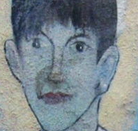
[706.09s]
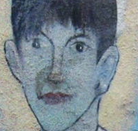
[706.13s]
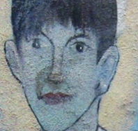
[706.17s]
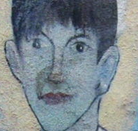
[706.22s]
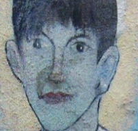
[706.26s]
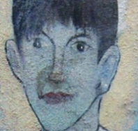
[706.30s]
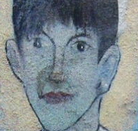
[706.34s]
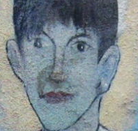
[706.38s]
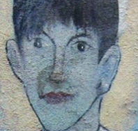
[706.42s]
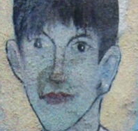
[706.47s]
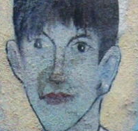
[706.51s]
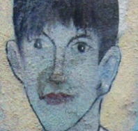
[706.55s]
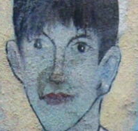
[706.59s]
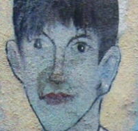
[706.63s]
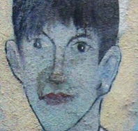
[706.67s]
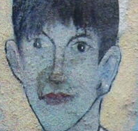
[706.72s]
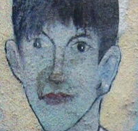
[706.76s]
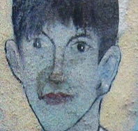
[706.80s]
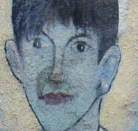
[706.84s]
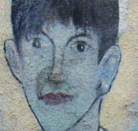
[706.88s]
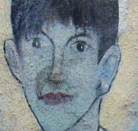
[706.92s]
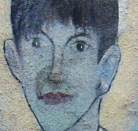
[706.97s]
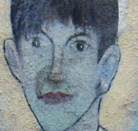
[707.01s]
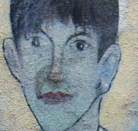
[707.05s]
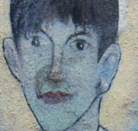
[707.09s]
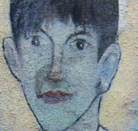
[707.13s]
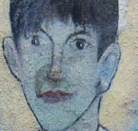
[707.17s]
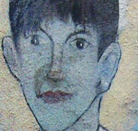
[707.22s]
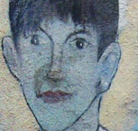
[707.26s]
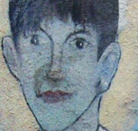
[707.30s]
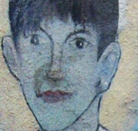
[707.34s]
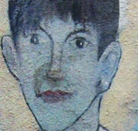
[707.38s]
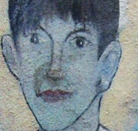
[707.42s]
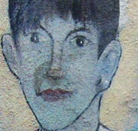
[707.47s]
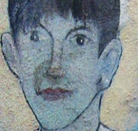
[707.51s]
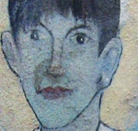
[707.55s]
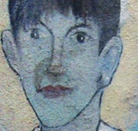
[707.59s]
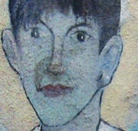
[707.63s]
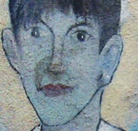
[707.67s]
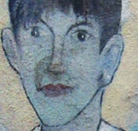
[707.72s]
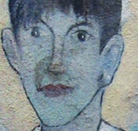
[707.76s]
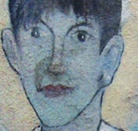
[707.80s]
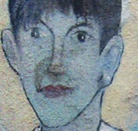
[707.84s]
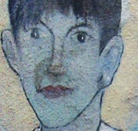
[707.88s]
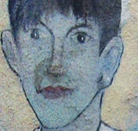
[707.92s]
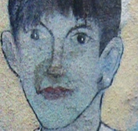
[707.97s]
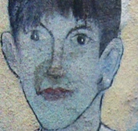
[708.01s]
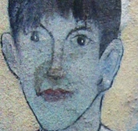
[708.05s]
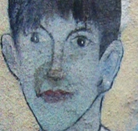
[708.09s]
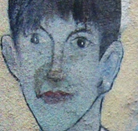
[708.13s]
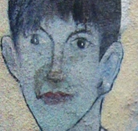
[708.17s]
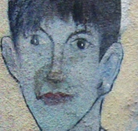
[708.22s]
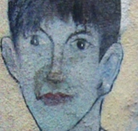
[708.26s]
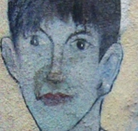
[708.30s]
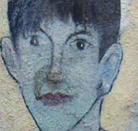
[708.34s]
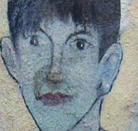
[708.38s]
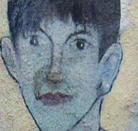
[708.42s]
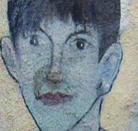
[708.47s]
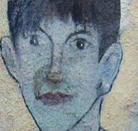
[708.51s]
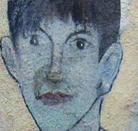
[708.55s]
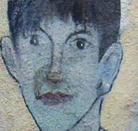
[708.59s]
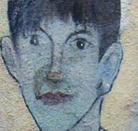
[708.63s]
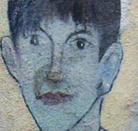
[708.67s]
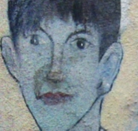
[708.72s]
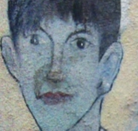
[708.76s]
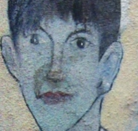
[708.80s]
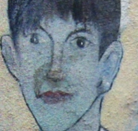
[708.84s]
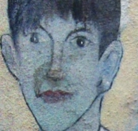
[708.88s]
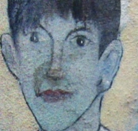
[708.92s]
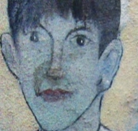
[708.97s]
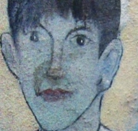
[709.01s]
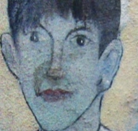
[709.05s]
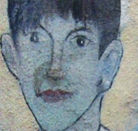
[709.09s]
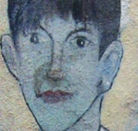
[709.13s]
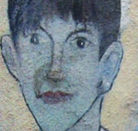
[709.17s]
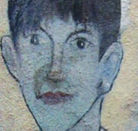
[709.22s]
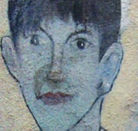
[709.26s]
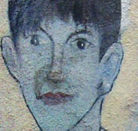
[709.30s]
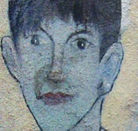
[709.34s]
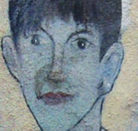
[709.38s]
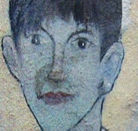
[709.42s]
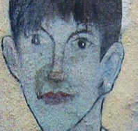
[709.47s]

"I am going to kill these damn birds,"